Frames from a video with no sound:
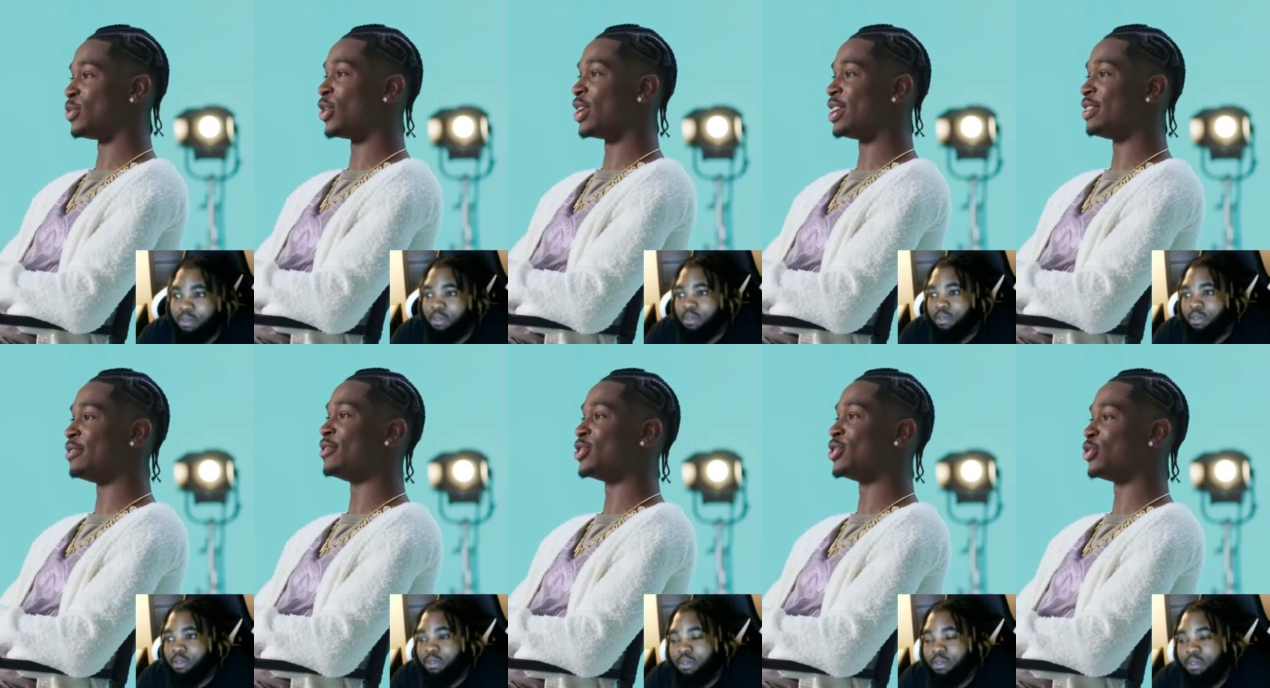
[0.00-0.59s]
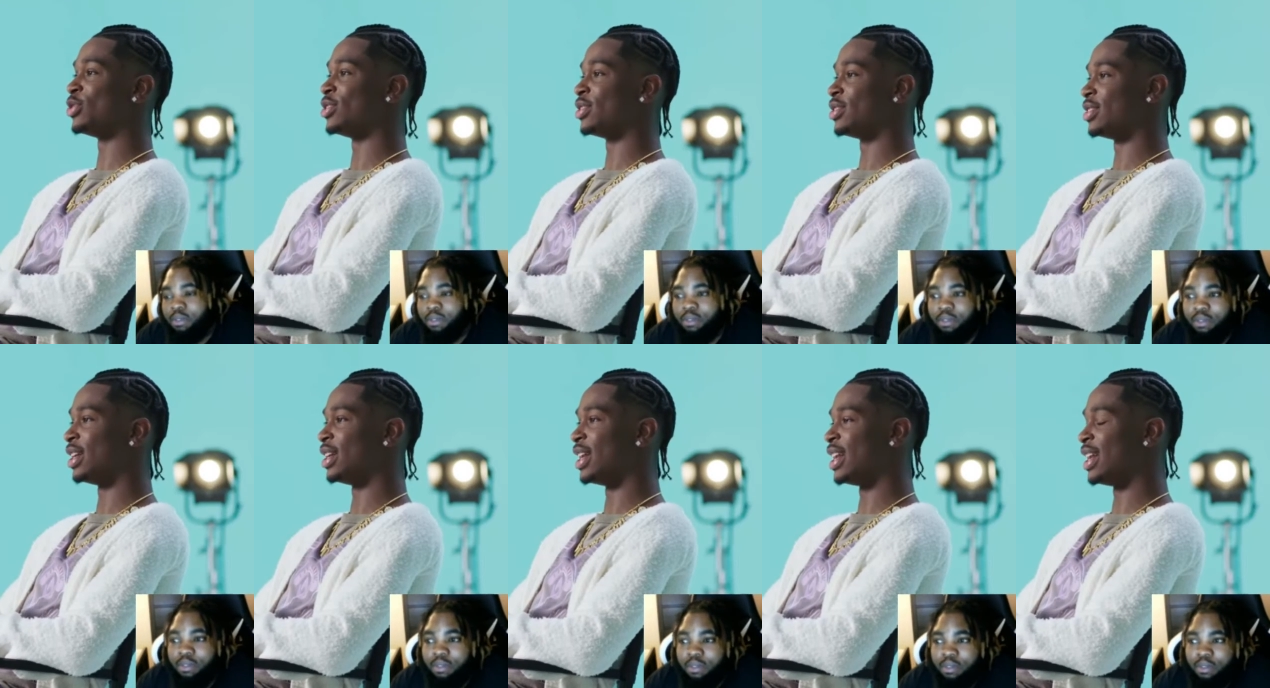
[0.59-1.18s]
Speaker 1: individual.
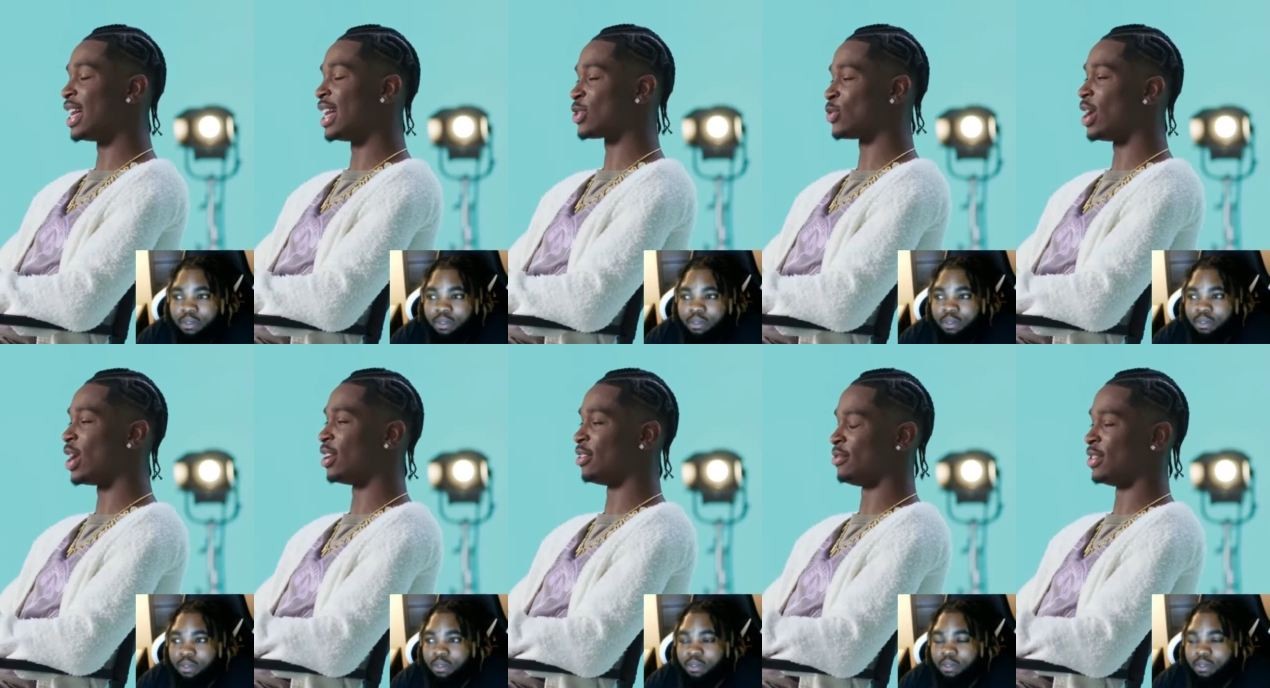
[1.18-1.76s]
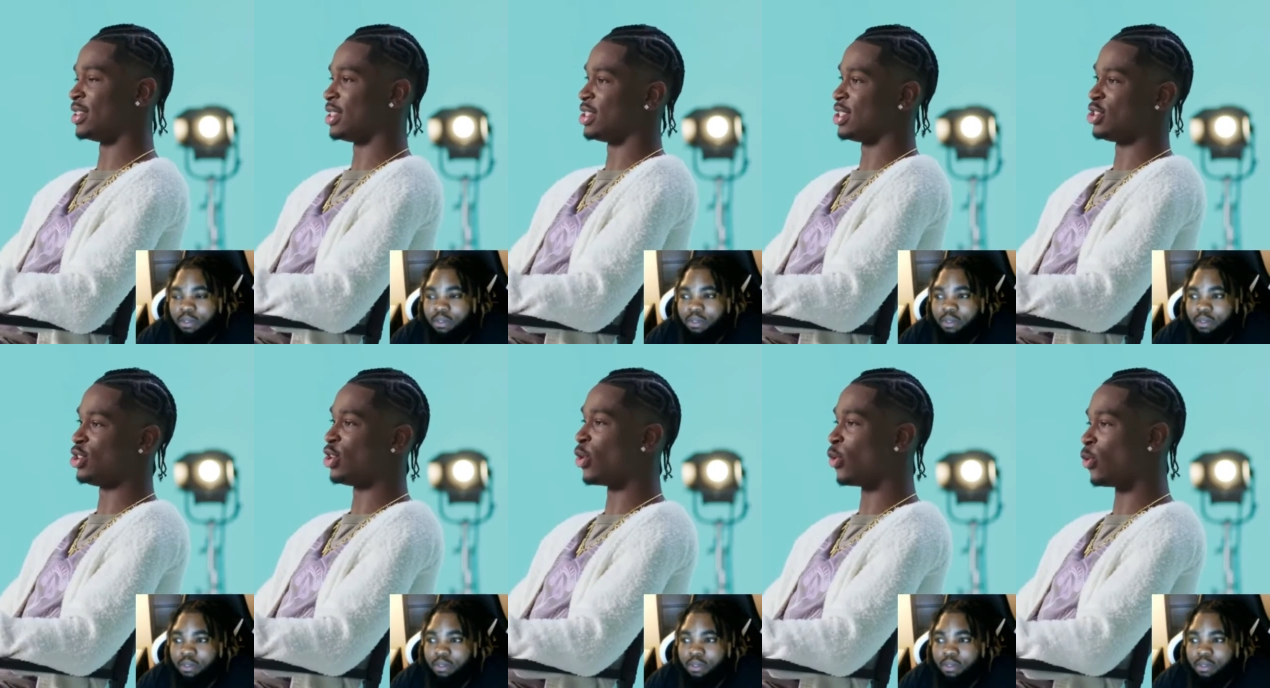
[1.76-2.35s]
And that's why I love vintage.
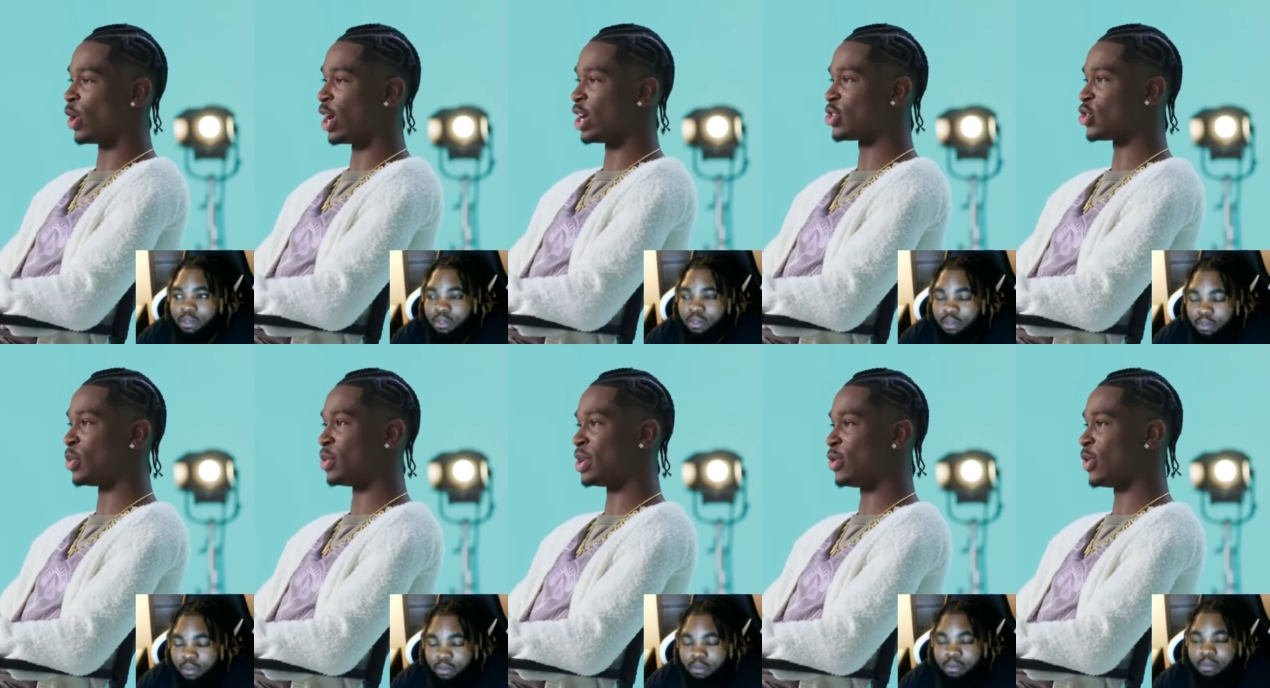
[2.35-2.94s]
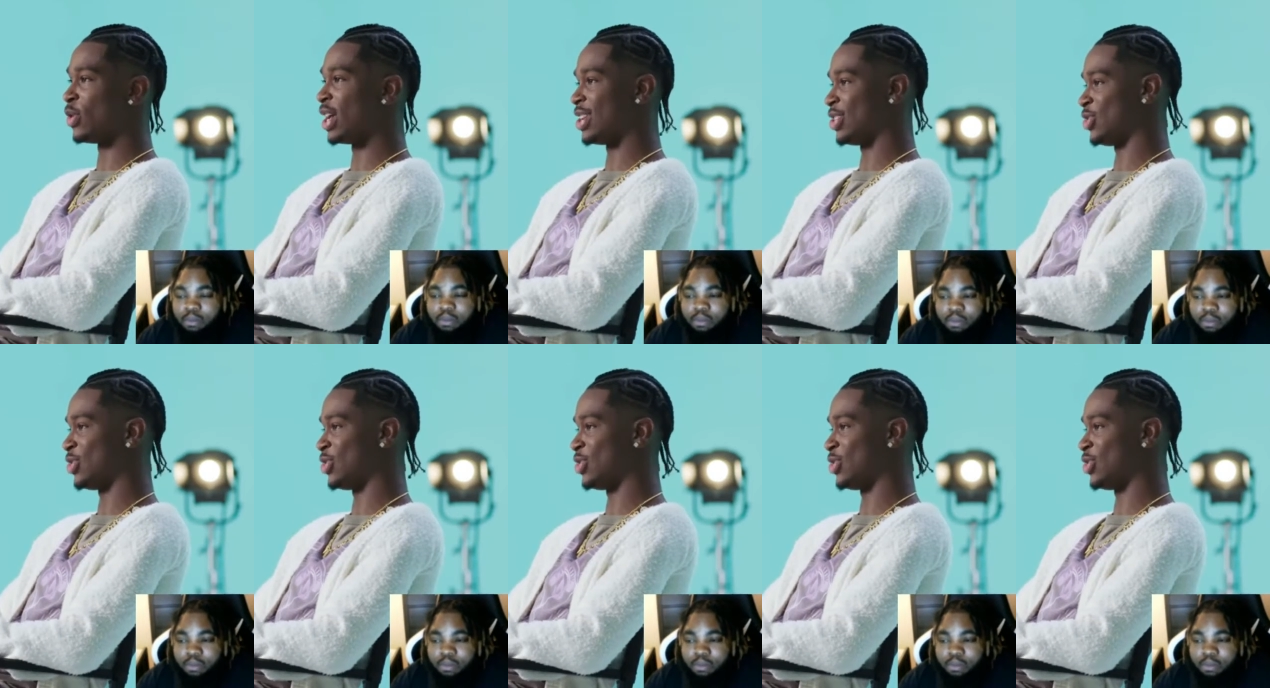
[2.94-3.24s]
You can wear it so many ways.